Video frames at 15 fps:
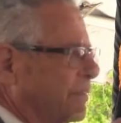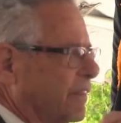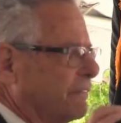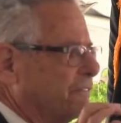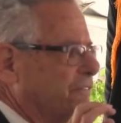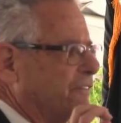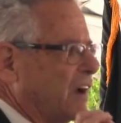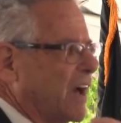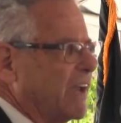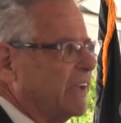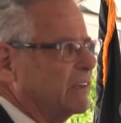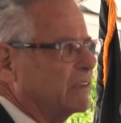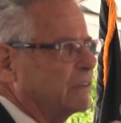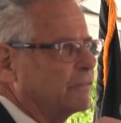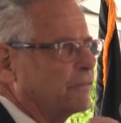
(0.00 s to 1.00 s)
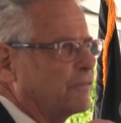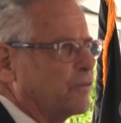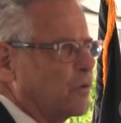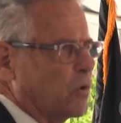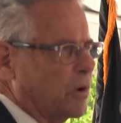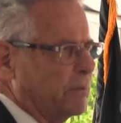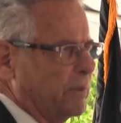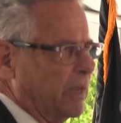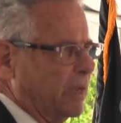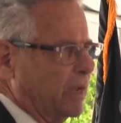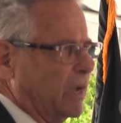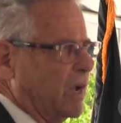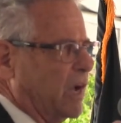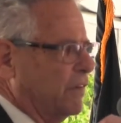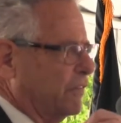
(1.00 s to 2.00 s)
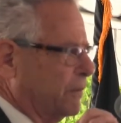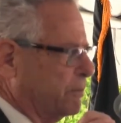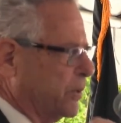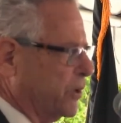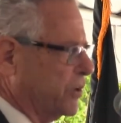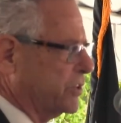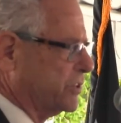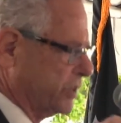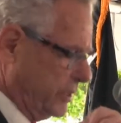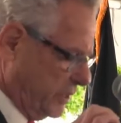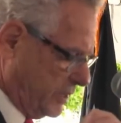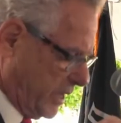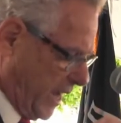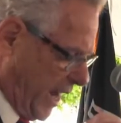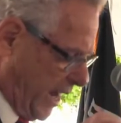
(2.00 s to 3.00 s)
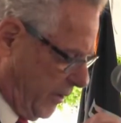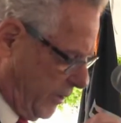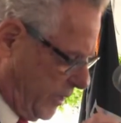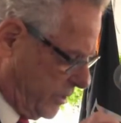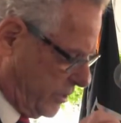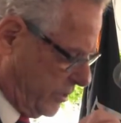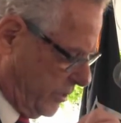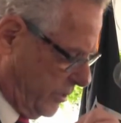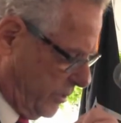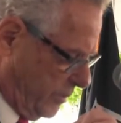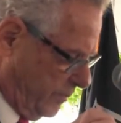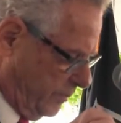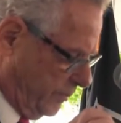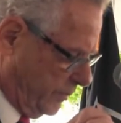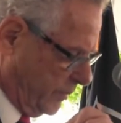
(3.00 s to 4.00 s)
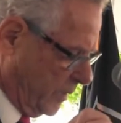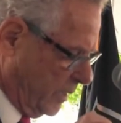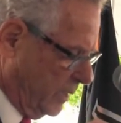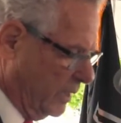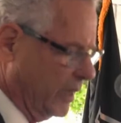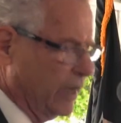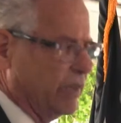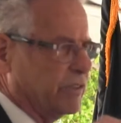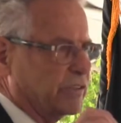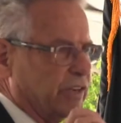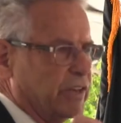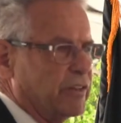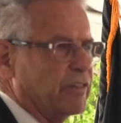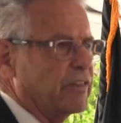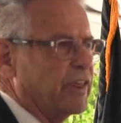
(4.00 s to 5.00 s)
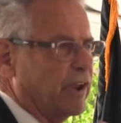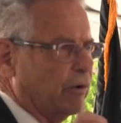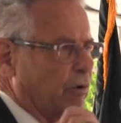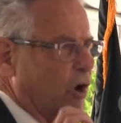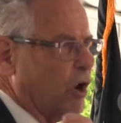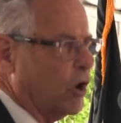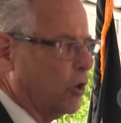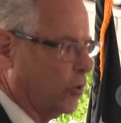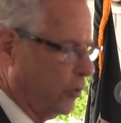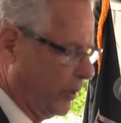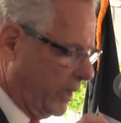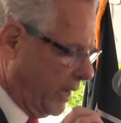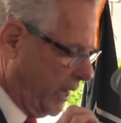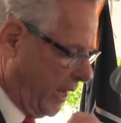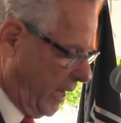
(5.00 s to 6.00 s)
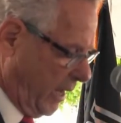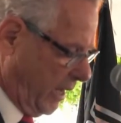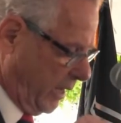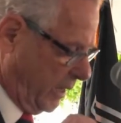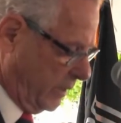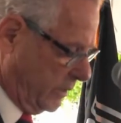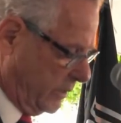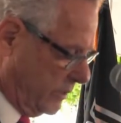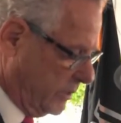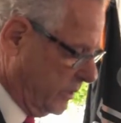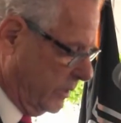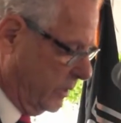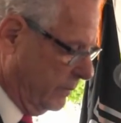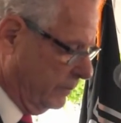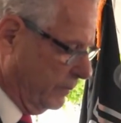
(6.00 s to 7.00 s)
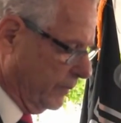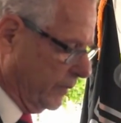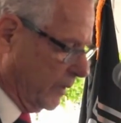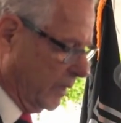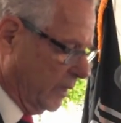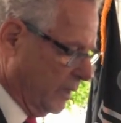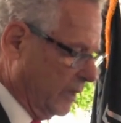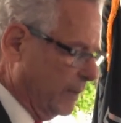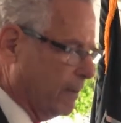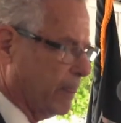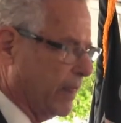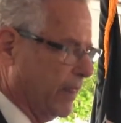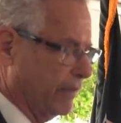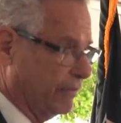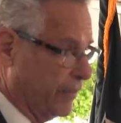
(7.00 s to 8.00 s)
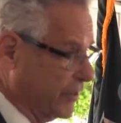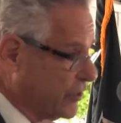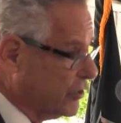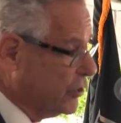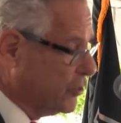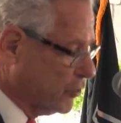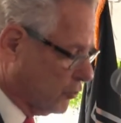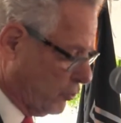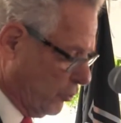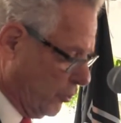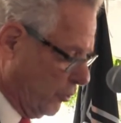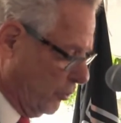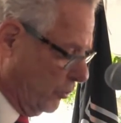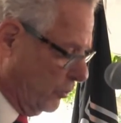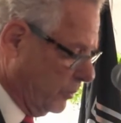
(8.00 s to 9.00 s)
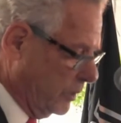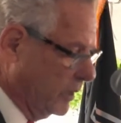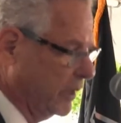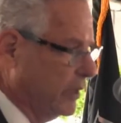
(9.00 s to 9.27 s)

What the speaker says: the final forming of a person's character is in their own hands." If this is true,